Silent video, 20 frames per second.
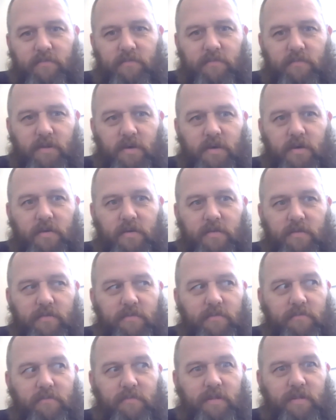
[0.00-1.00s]

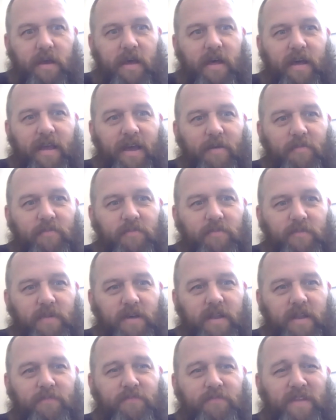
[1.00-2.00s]
Yeah, I am.
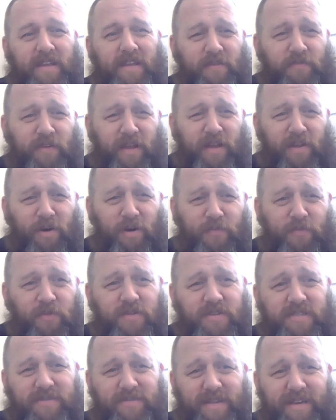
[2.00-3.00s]
And then you feel awful
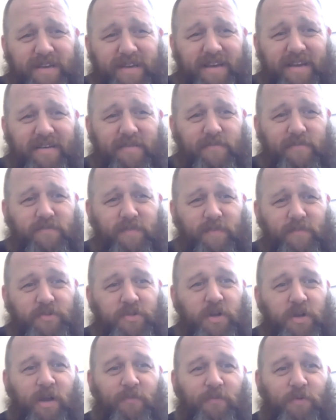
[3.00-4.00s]
because I'm like, I'm
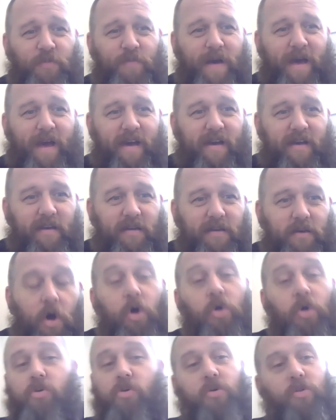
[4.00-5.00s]
sorry, have we met?
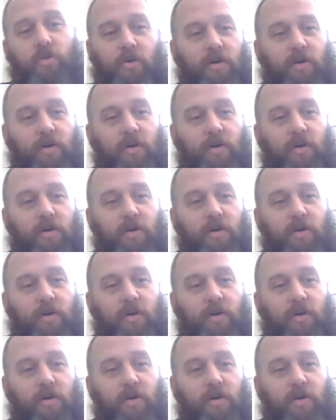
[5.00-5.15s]
Oh, no,